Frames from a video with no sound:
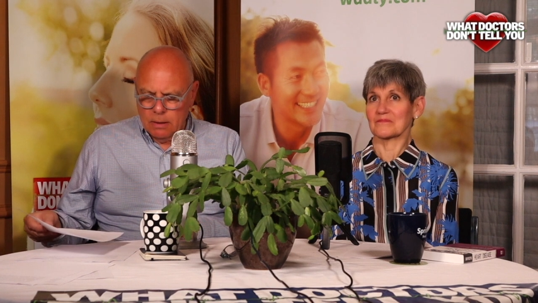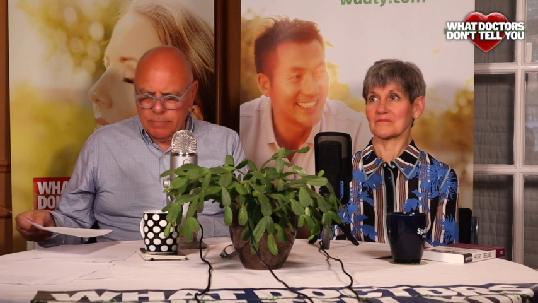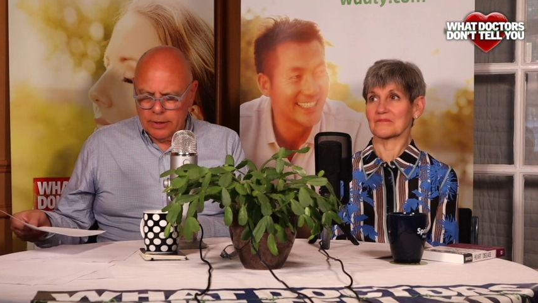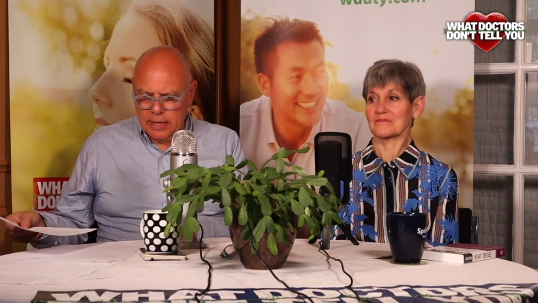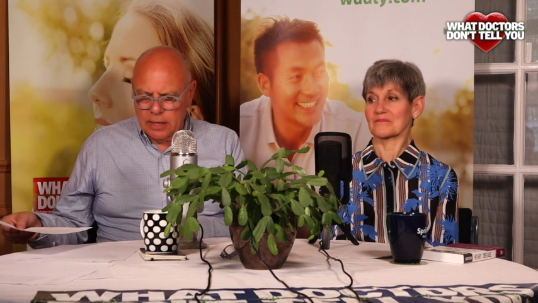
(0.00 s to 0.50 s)

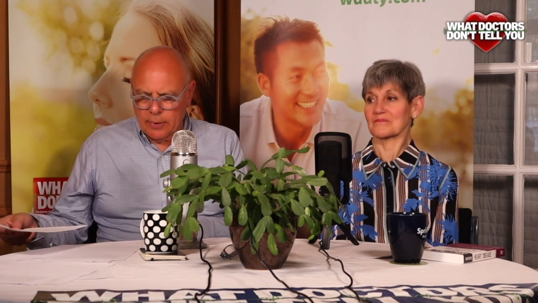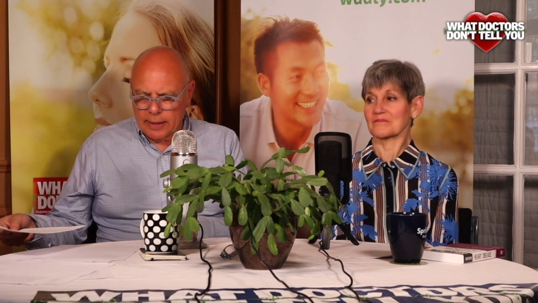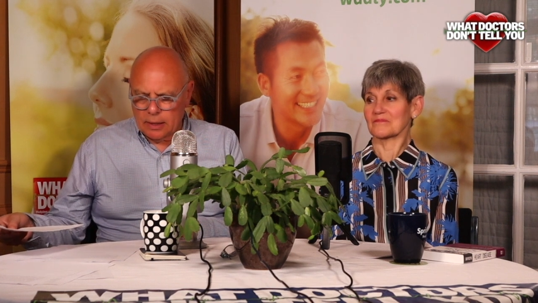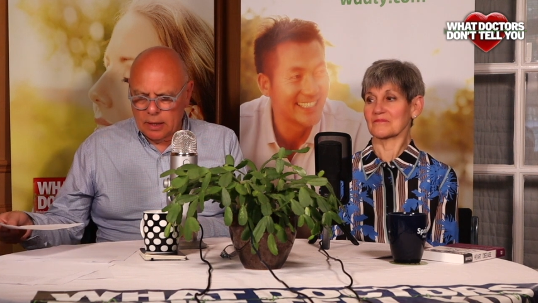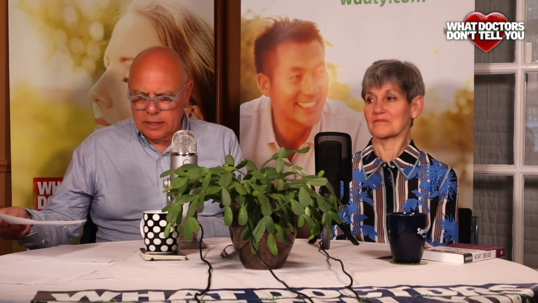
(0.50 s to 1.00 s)
Speaker 1: But
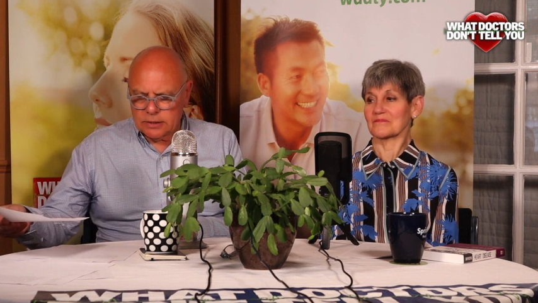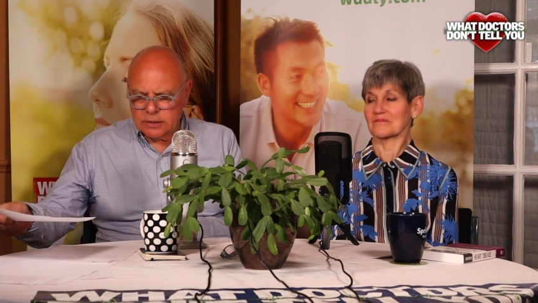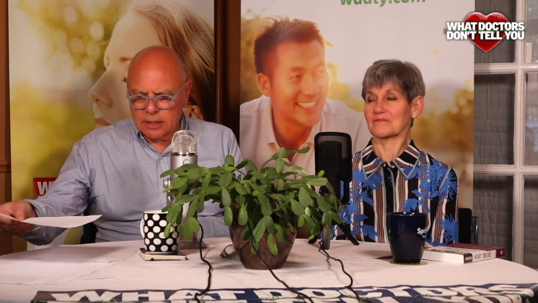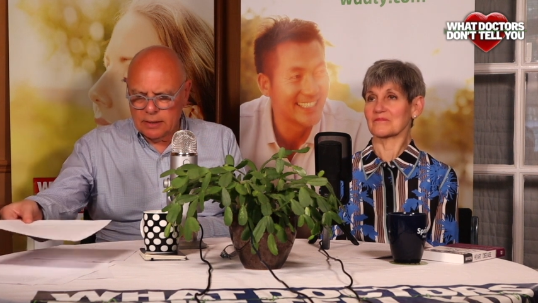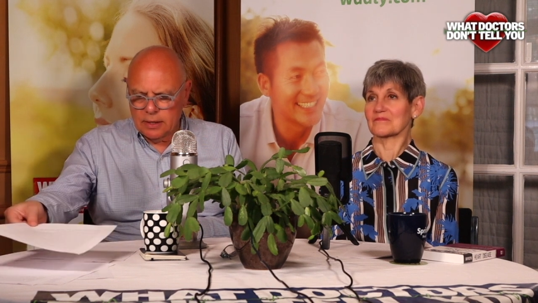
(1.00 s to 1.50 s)
anyway,
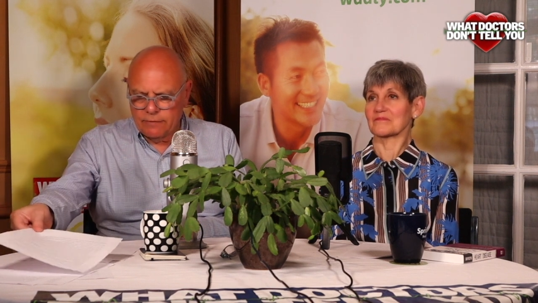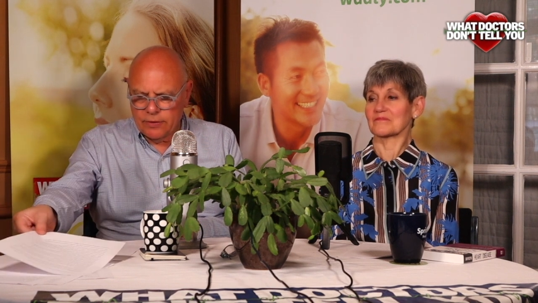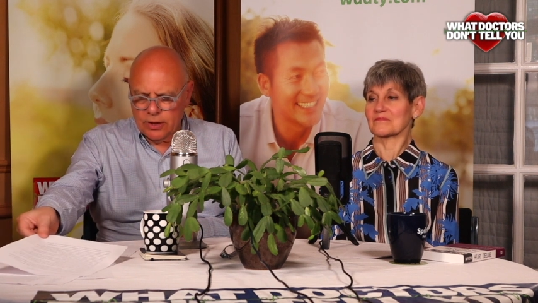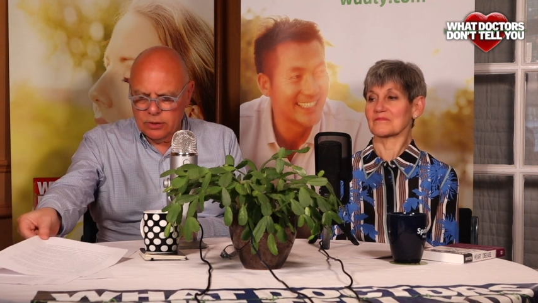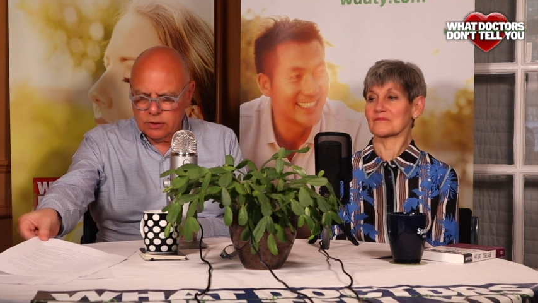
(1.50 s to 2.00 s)
it's, you know, for
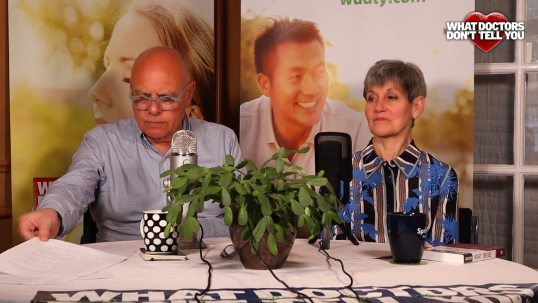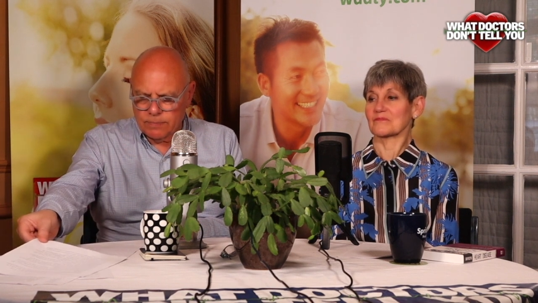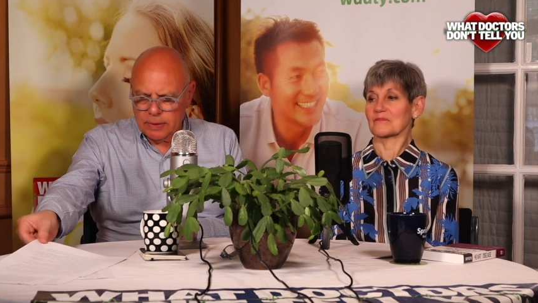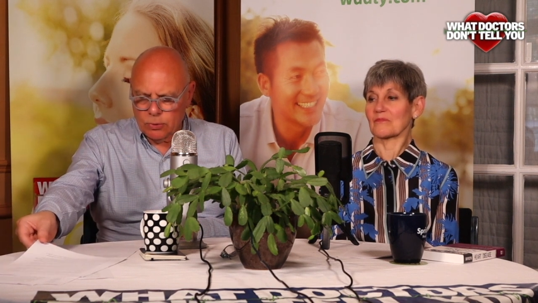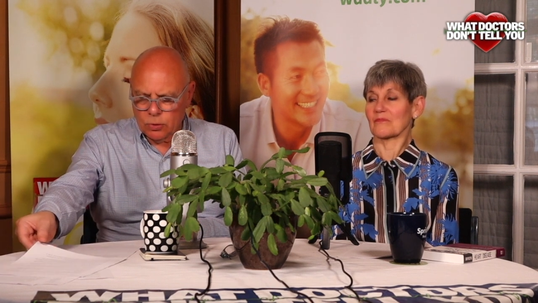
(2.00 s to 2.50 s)
those of
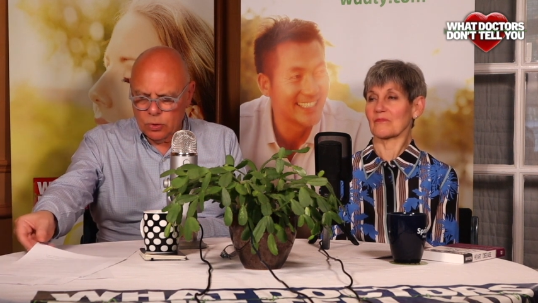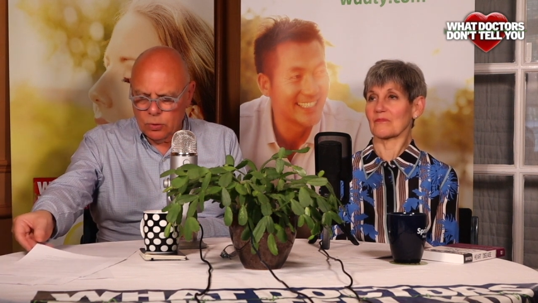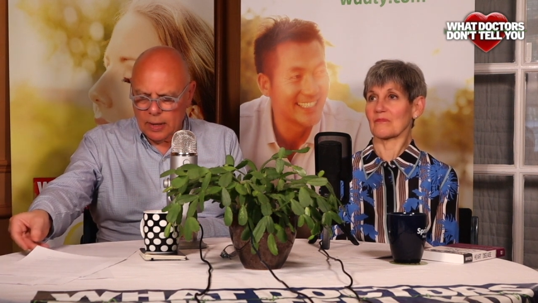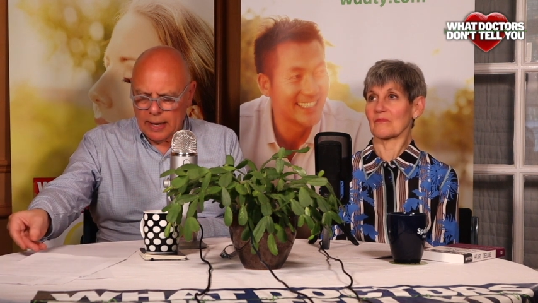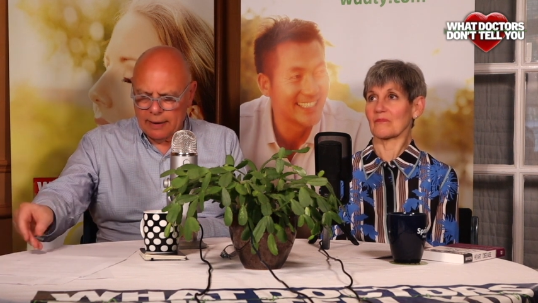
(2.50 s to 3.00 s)
people
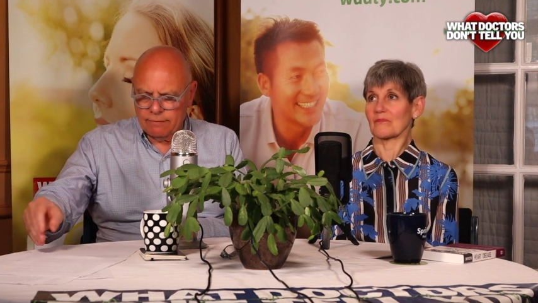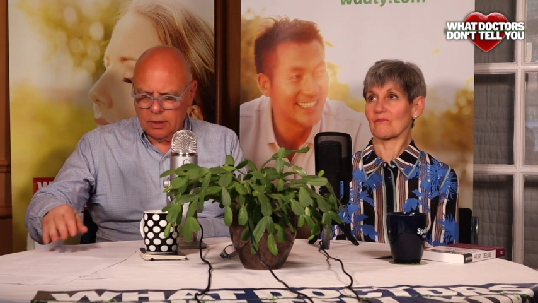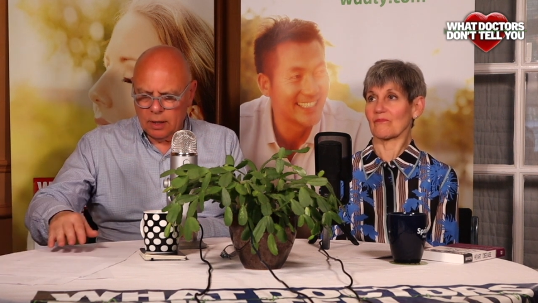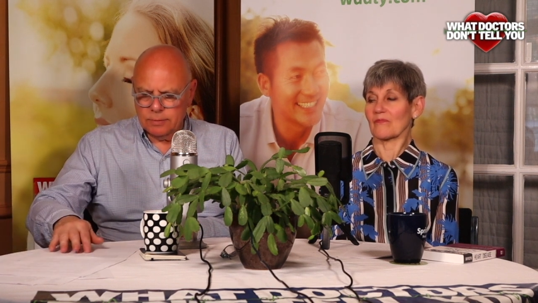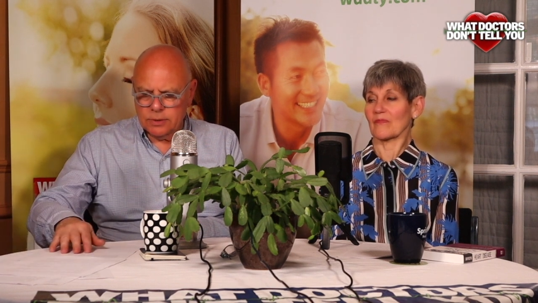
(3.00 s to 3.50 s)
who have
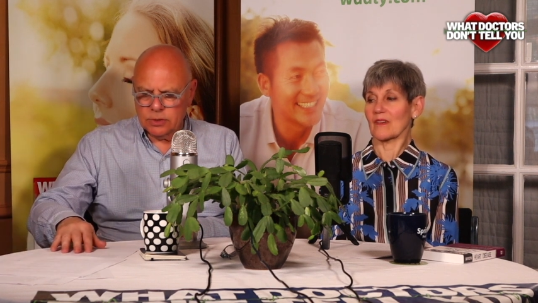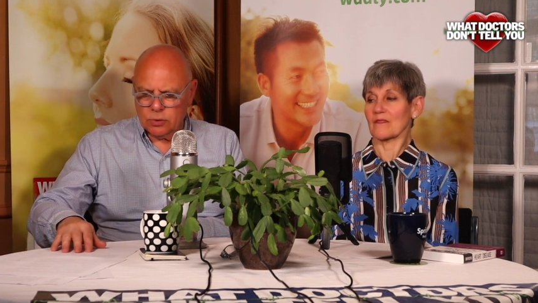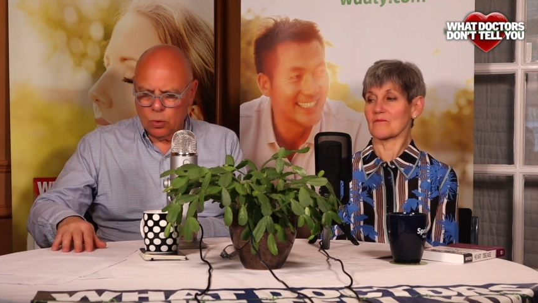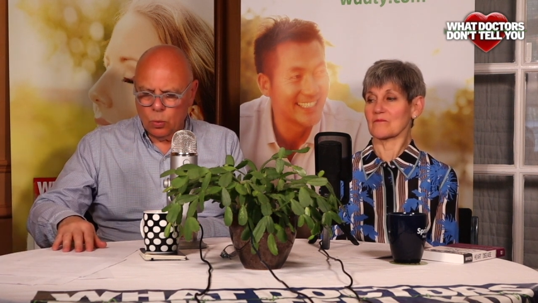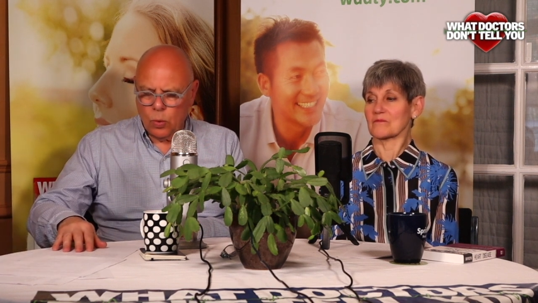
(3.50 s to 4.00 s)
Lyme disease
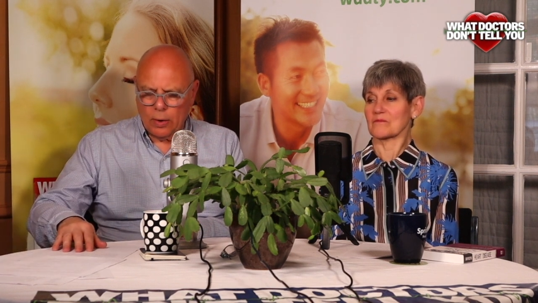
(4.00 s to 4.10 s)
or